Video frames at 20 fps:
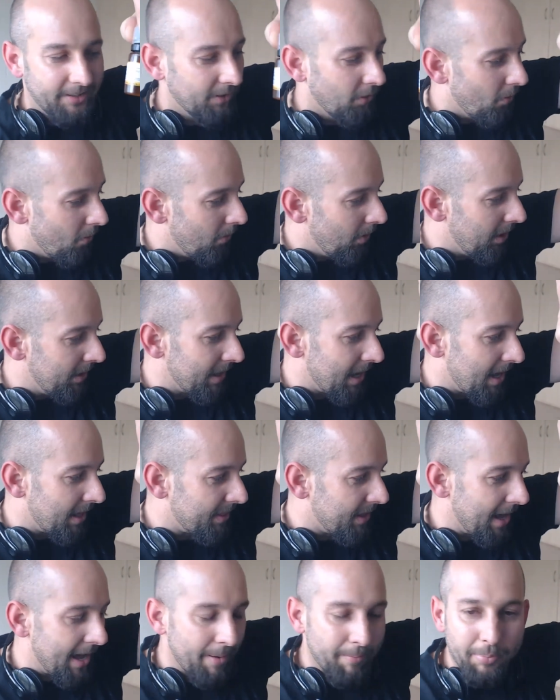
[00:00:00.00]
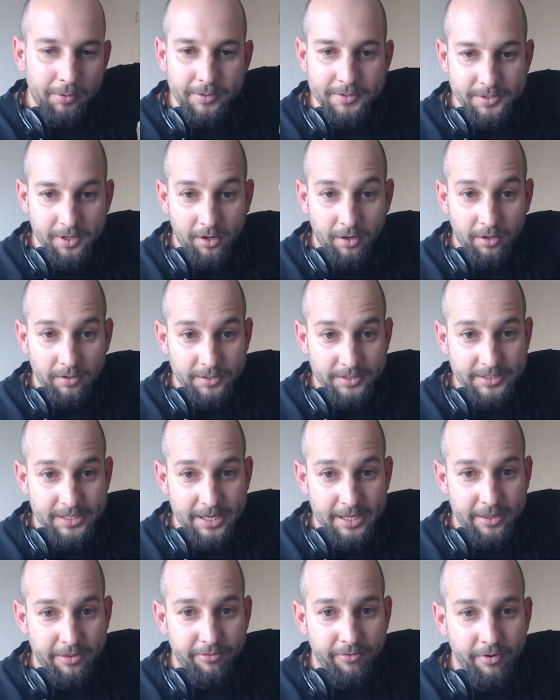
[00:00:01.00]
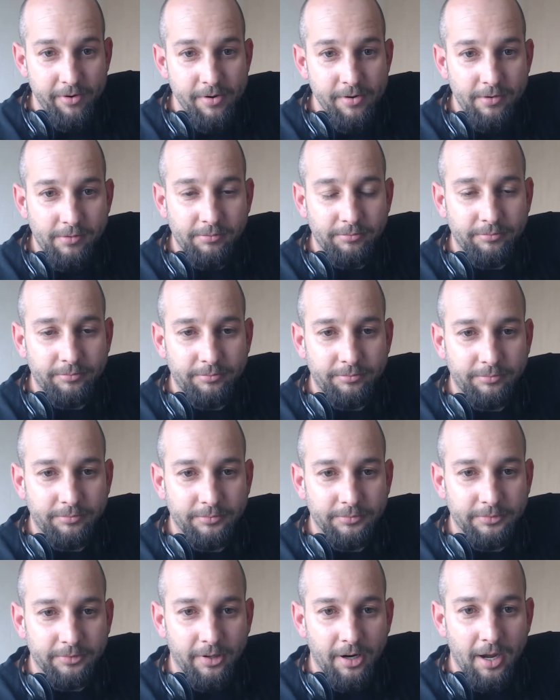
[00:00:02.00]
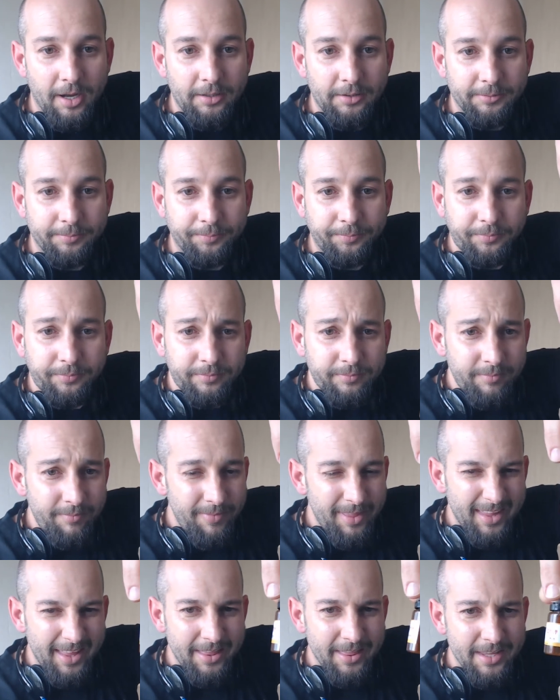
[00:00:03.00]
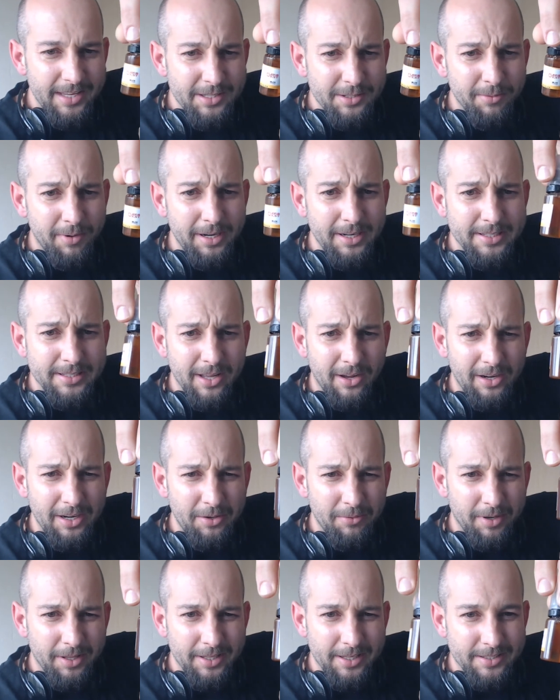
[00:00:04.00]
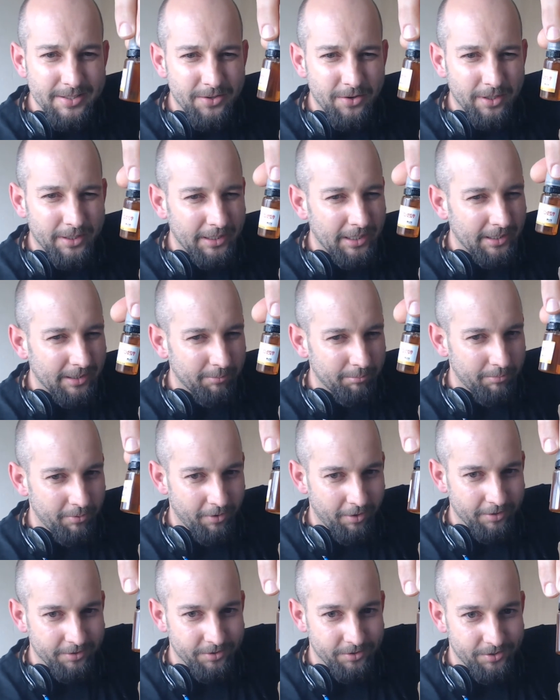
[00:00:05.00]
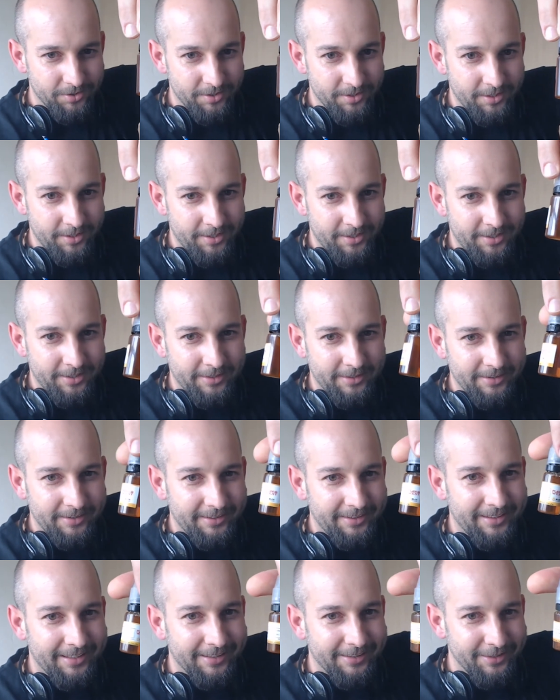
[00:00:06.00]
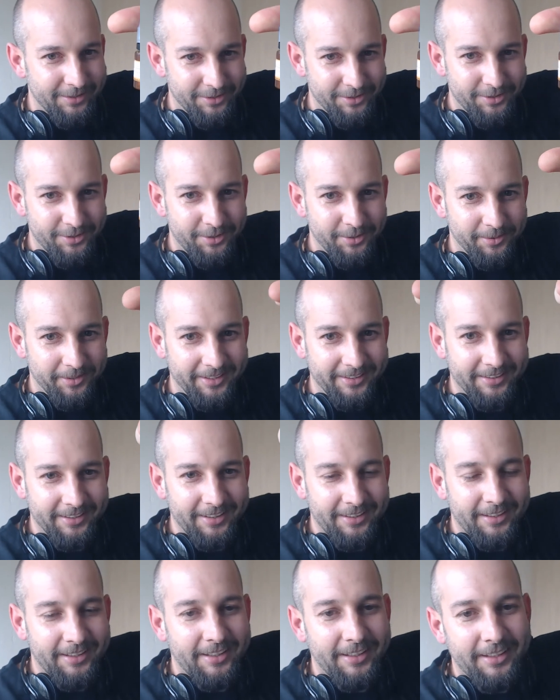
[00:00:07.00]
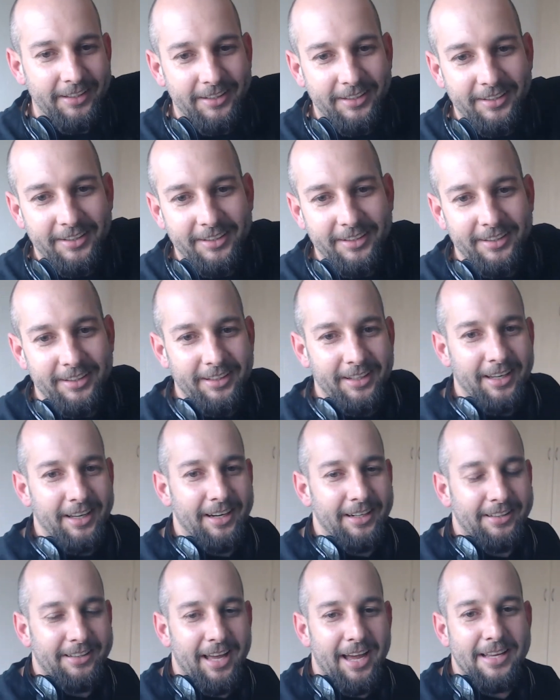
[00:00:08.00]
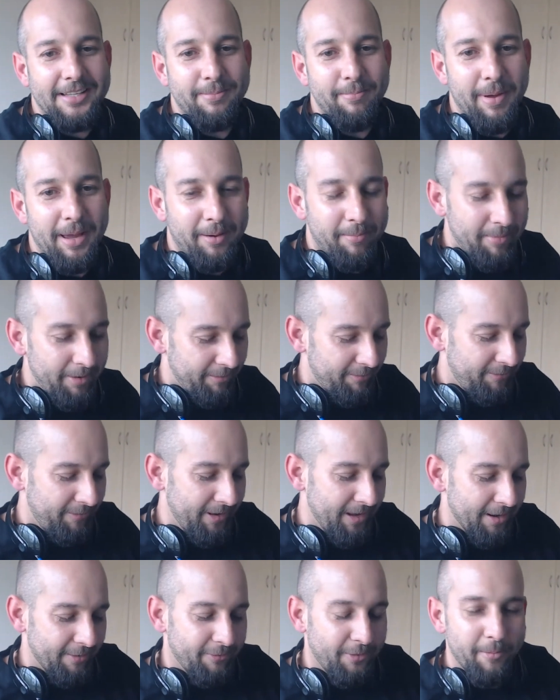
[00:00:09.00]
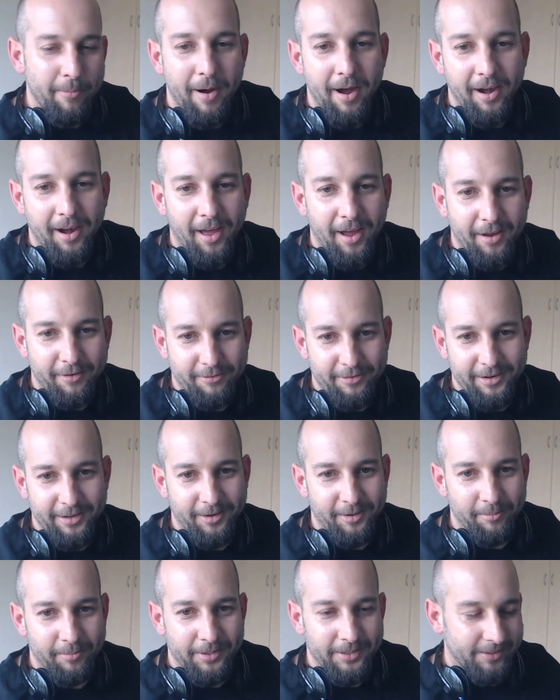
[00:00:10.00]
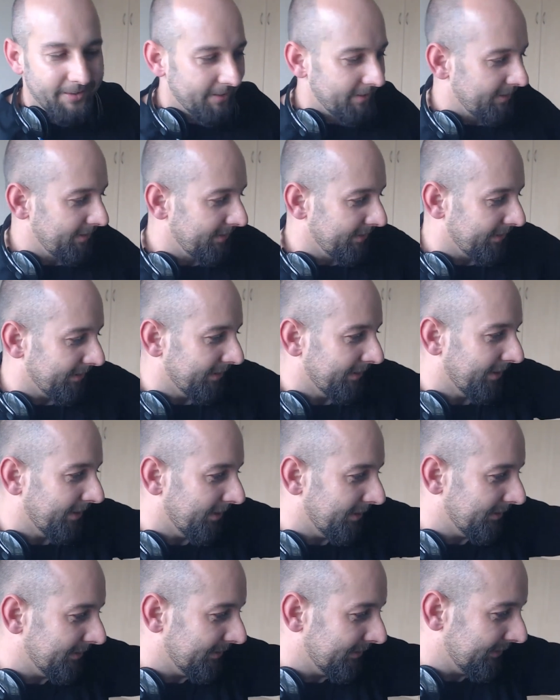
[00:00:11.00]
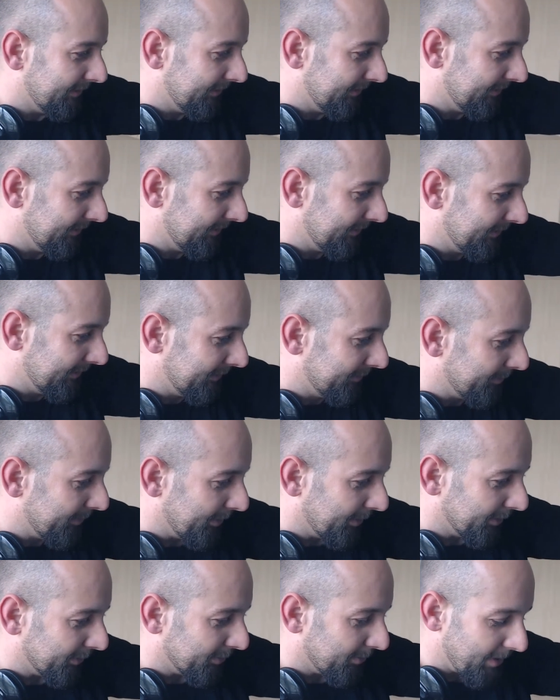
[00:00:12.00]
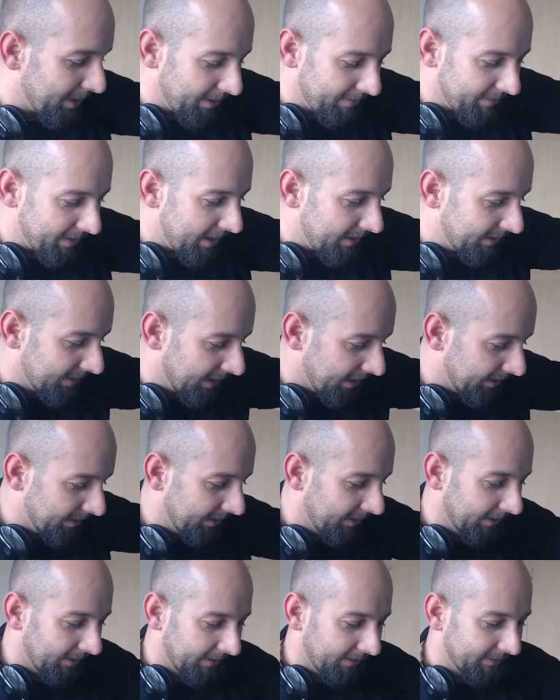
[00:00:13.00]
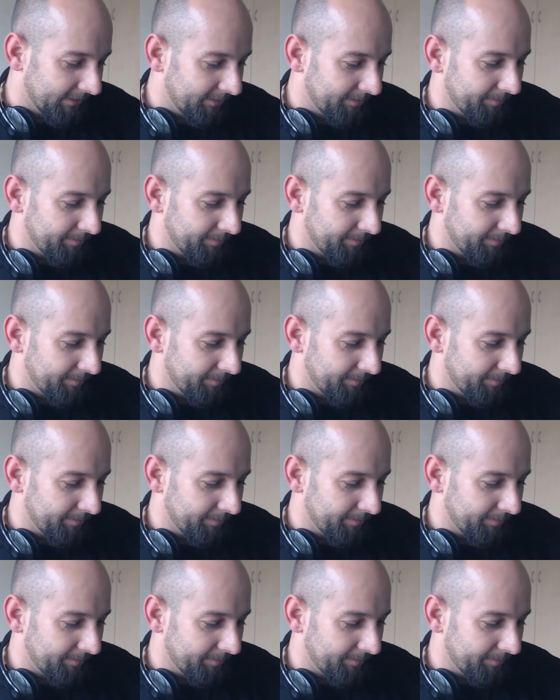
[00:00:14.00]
All of the other apples are see-through, right? This one is the only one that's got like a bronze tinge to it. And it does make me fear for my life a little bit, you know, because what have they done here?